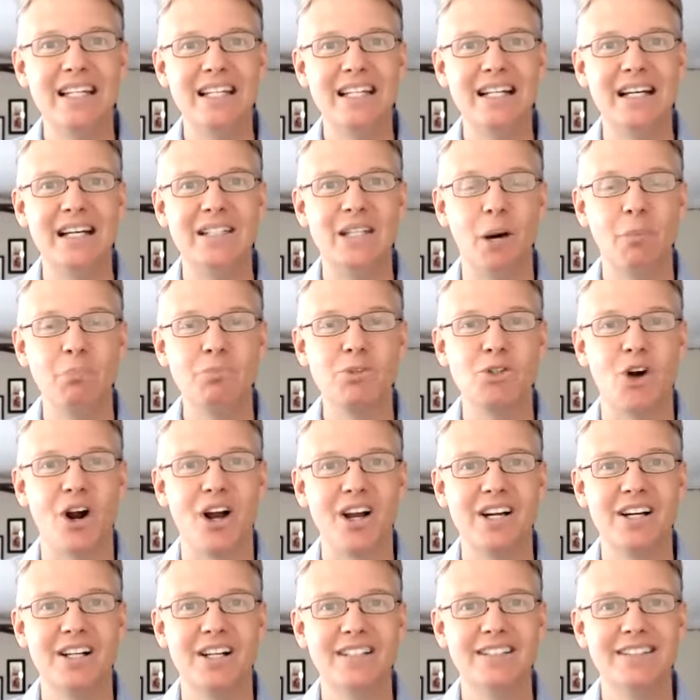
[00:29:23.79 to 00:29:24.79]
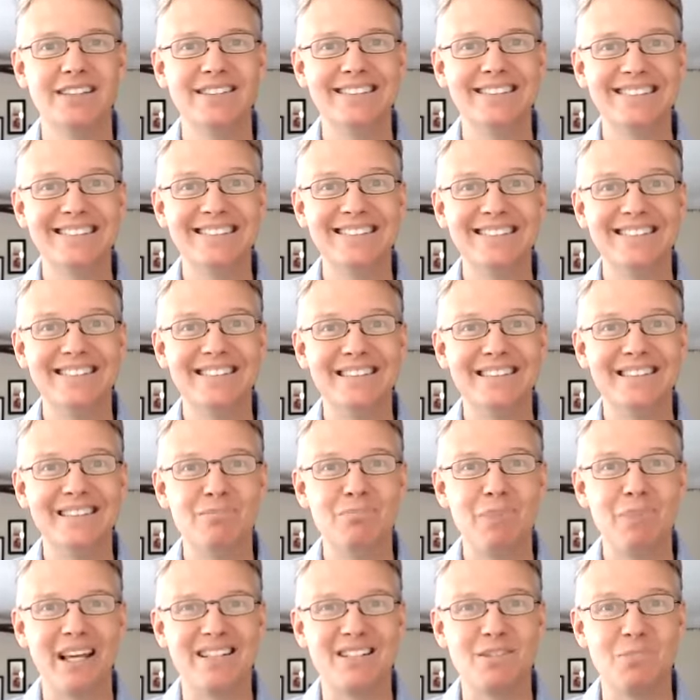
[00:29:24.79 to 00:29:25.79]
a dump truck."
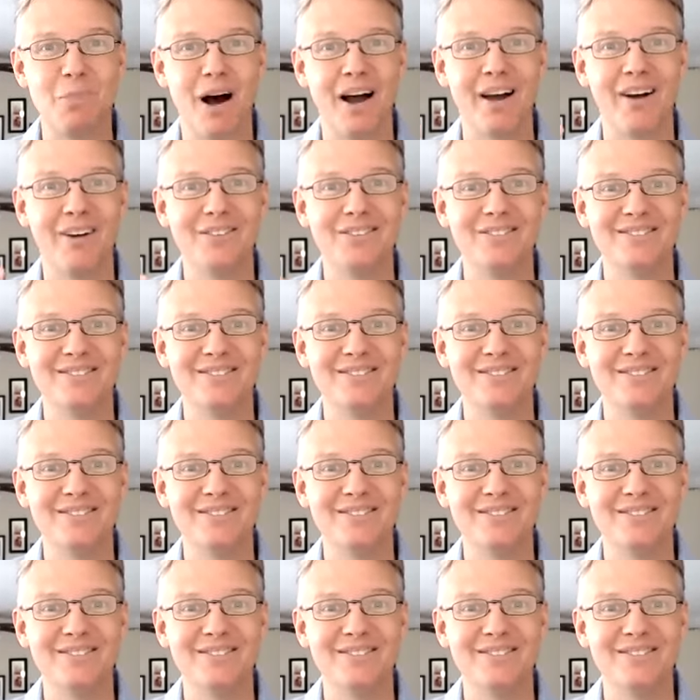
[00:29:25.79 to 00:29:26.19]
Big smile.